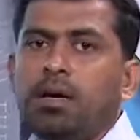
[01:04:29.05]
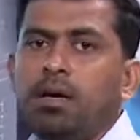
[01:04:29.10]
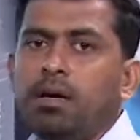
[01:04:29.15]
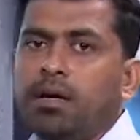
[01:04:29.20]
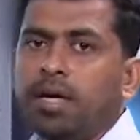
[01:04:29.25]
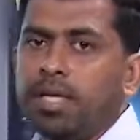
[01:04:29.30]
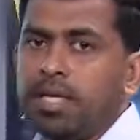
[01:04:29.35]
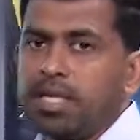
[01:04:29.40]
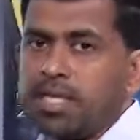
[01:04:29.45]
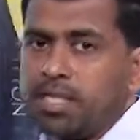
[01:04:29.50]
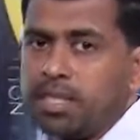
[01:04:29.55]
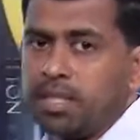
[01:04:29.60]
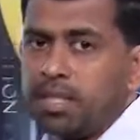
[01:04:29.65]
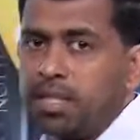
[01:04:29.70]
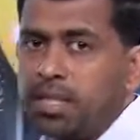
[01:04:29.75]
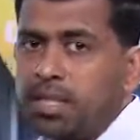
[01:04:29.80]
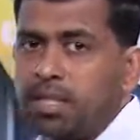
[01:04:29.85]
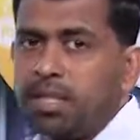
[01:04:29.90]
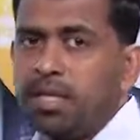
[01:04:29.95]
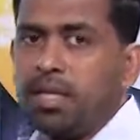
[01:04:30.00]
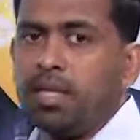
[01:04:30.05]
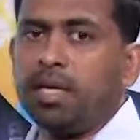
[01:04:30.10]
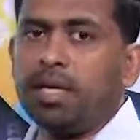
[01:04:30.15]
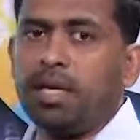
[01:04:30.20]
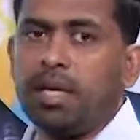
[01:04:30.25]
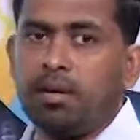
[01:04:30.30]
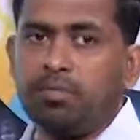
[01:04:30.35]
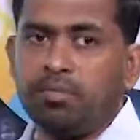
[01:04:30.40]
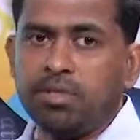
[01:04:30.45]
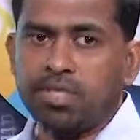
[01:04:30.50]
registered in
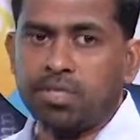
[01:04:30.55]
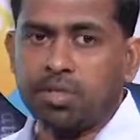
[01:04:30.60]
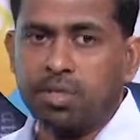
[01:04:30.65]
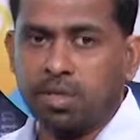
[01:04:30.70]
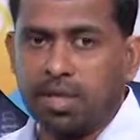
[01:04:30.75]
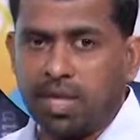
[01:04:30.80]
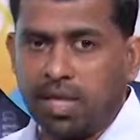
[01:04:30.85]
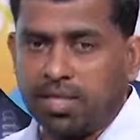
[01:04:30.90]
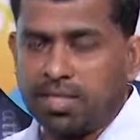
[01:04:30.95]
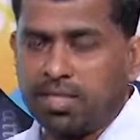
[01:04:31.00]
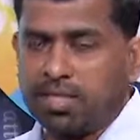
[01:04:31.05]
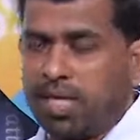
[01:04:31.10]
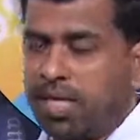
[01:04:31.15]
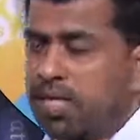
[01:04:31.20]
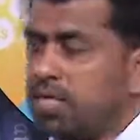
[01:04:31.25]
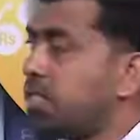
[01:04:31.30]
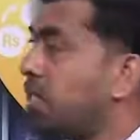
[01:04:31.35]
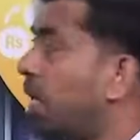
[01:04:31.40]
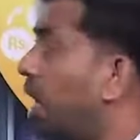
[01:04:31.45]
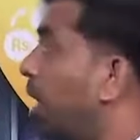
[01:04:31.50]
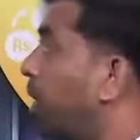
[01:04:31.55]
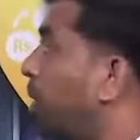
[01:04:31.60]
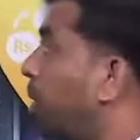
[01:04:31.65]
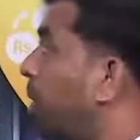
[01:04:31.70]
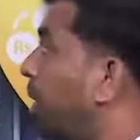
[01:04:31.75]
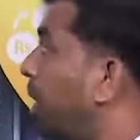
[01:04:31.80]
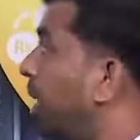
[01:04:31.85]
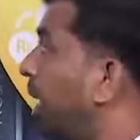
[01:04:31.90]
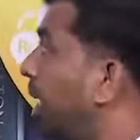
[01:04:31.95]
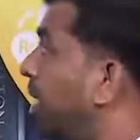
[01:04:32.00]
Colombo Stock Exchange are
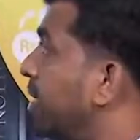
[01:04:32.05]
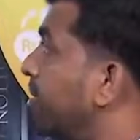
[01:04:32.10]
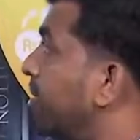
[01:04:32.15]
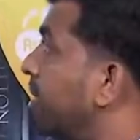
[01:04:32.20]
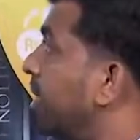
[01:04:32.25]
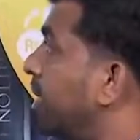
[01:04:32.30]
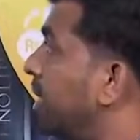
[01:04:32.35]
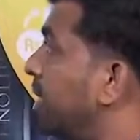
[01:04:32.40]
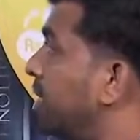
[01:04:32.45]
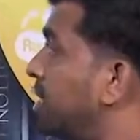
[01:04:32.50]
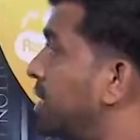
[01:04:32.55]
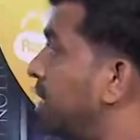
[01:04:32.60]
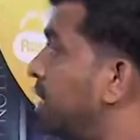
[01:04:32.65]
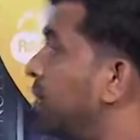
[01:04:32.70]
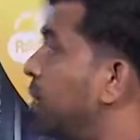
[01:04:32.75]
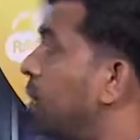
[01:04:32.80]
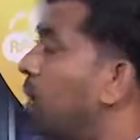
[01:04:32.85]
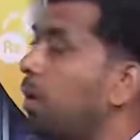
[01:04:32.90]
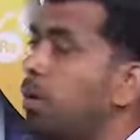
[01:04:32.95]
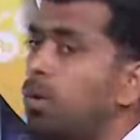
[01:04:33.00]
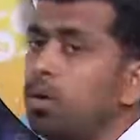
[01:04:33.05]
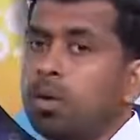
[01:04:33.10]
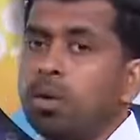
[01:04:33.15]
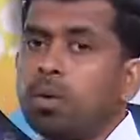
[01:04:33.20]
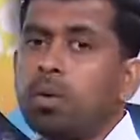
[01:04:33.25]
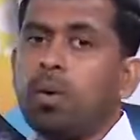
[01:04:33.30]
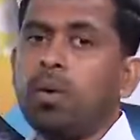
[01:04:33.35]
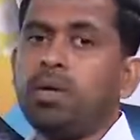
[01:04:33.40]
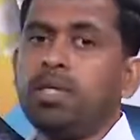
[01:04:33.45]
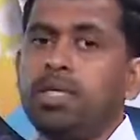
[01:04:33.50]
known as listed or
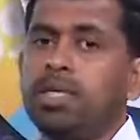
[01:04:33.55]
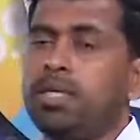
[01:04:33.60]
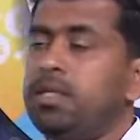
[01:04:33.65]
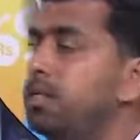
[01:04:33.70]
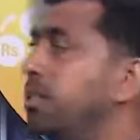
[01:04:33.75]
quoted